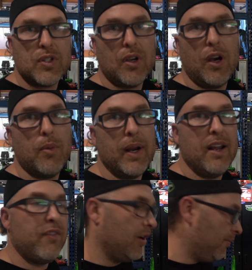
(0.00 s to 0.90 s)
So
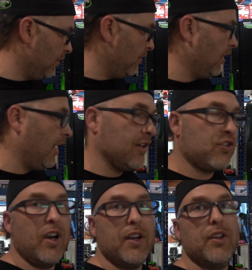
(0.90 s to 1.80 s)
whenever I'm doing it, I
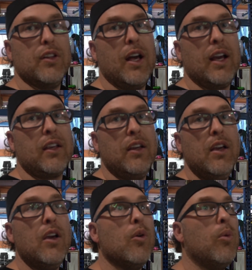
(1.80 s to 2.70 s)
try to do like
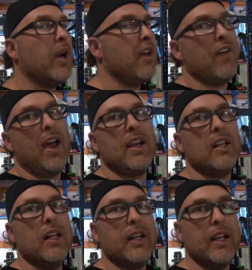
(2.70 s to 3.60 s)
whatever
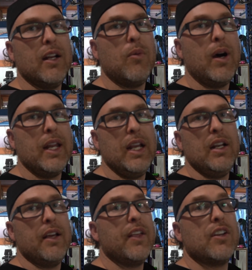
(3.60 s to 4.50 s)
angle I need at one end
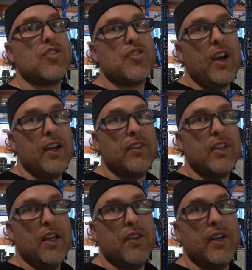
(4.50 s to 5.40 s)
and then a straight on the
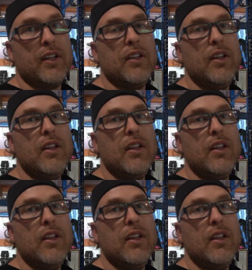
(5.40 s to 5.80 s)
other end.